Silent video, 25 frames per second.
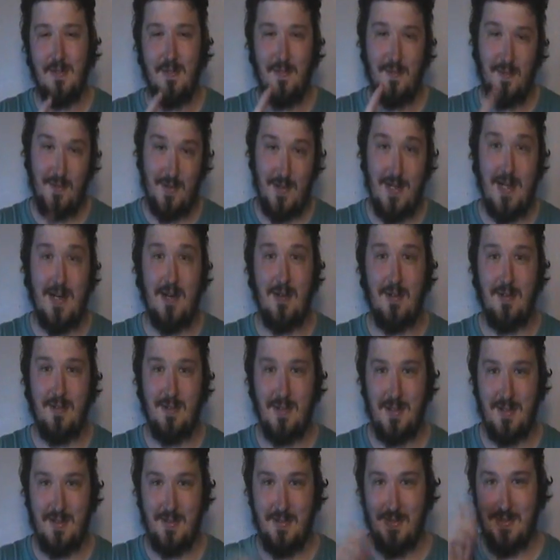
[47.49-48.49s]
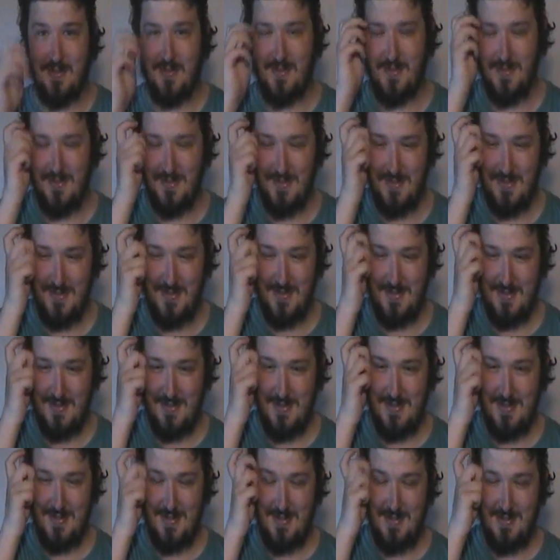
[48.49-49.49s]
for now, anyway.
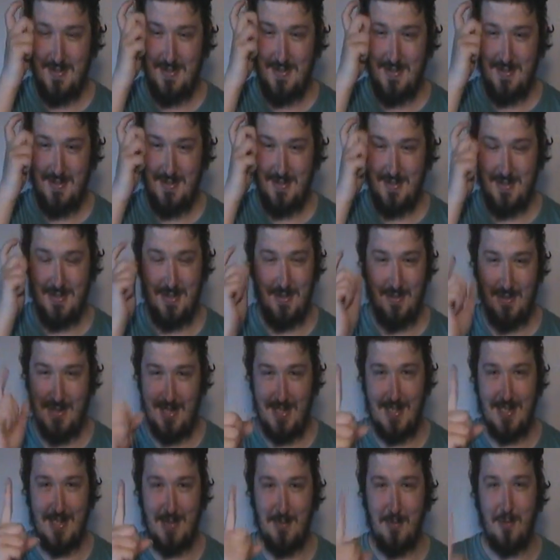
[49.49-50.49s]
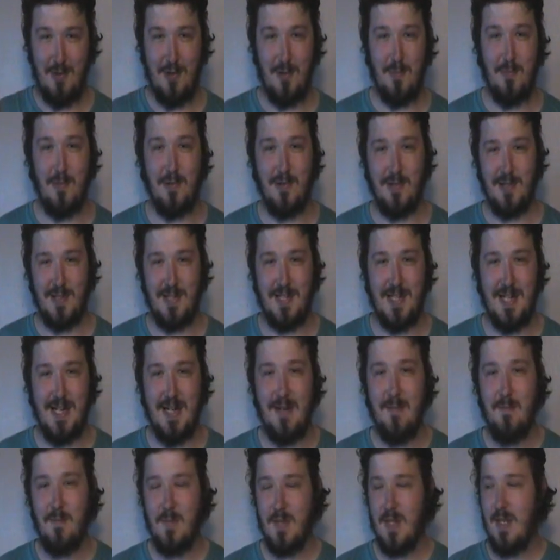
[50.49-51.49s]
So that's the more important
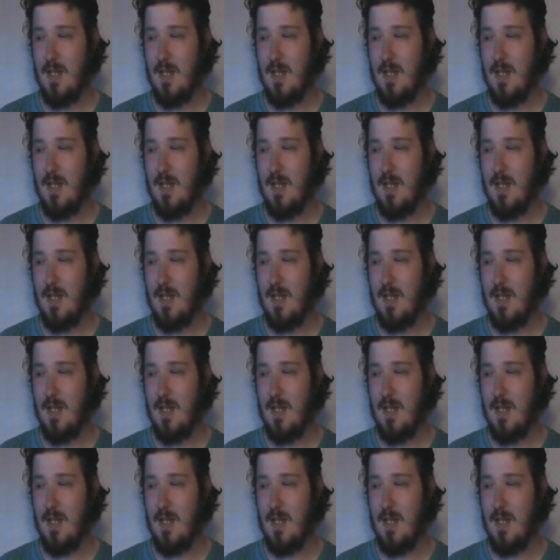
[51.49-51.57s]
thing.